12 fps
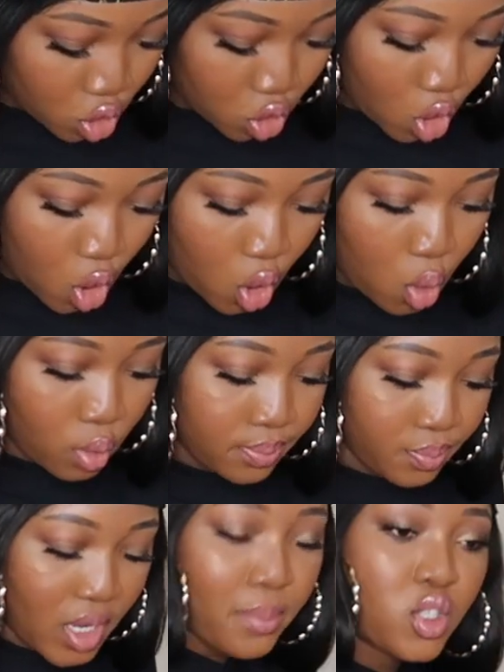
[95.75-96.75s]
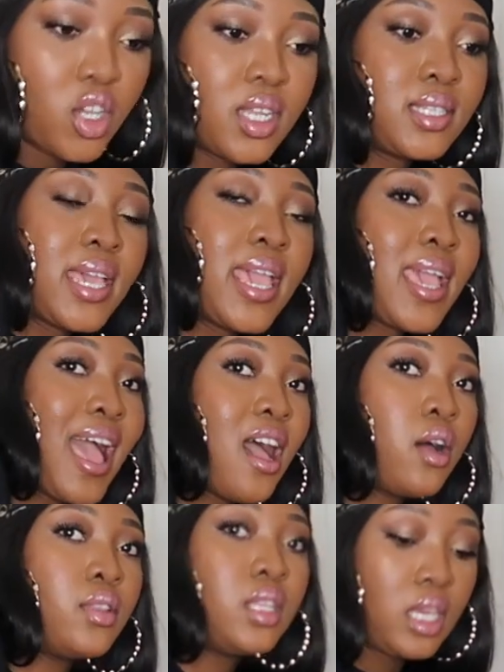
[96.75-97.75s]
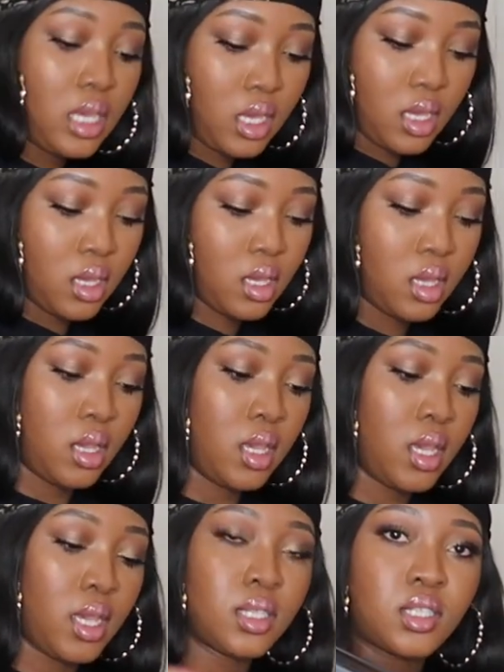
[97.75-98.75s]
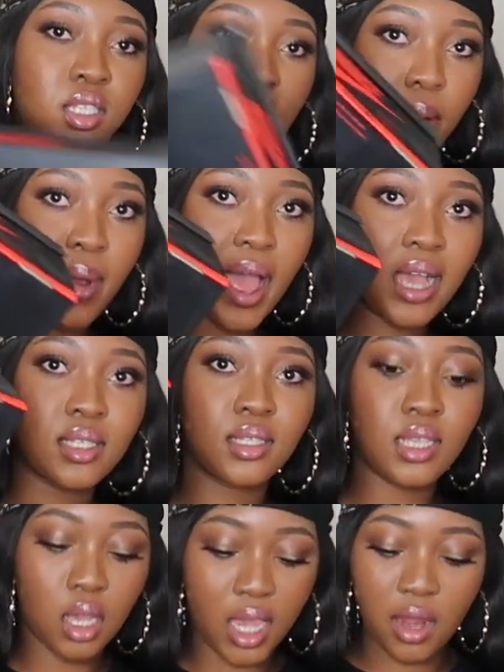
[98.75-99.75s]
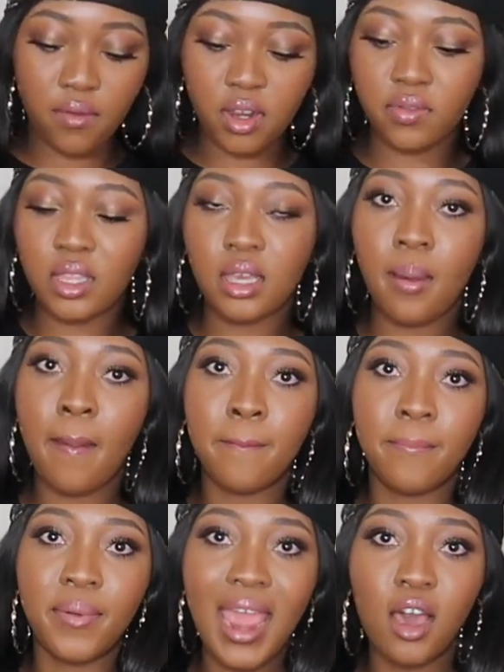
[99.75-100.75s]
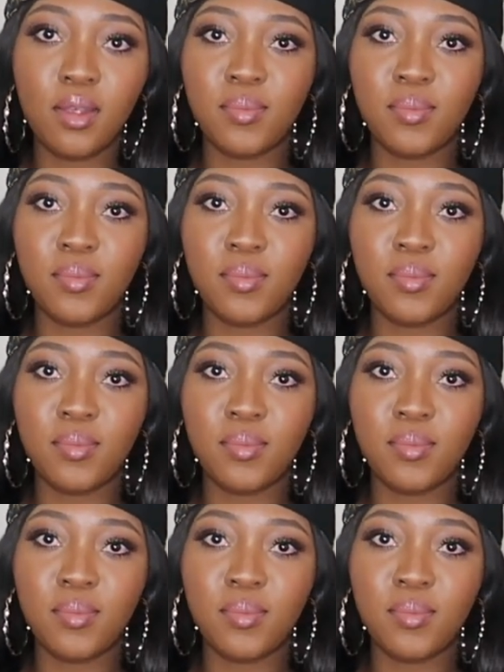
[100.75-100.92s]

So I'm just gonna take out the sneaker box, get rid of the brown